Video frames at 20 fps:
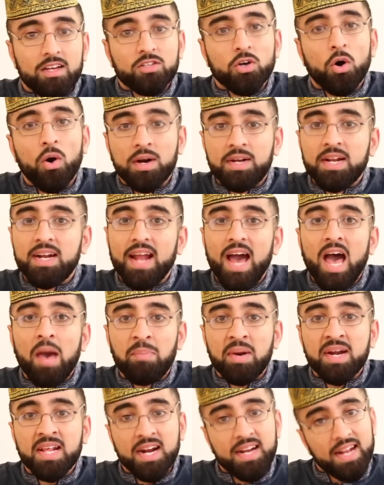So, did
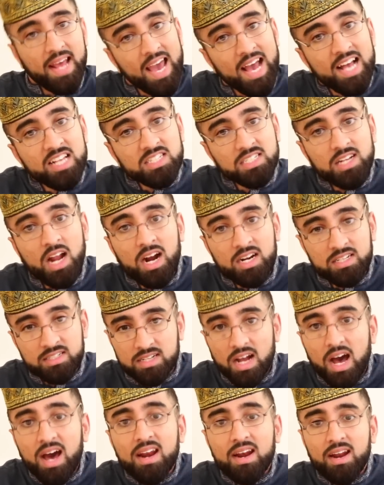Abbott get A star
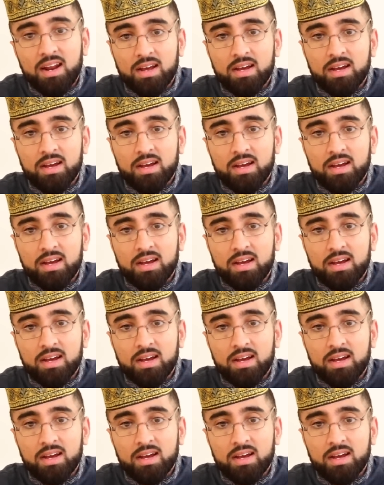star?